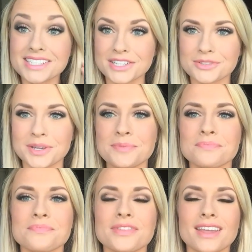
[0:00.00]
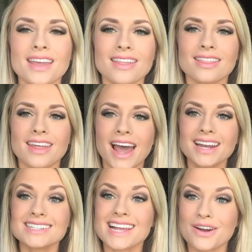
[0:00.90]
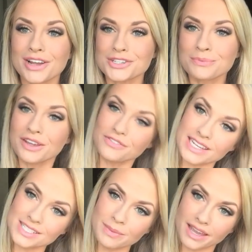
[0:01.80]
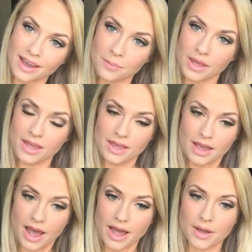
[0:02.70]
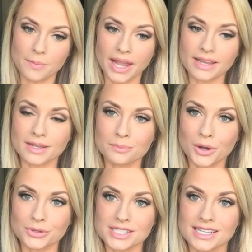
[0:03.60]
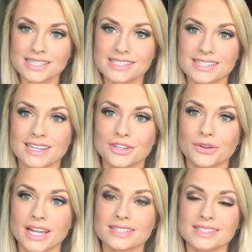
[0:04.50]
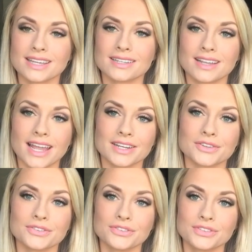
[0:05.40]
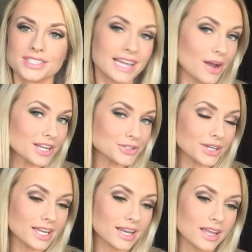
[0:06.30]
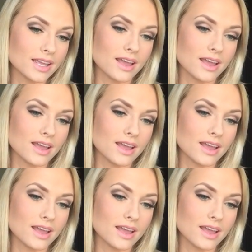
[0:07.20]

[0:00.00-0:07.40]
excuse me. That is how I do my face makeup. I can post this and you guys can kind of see how I do it.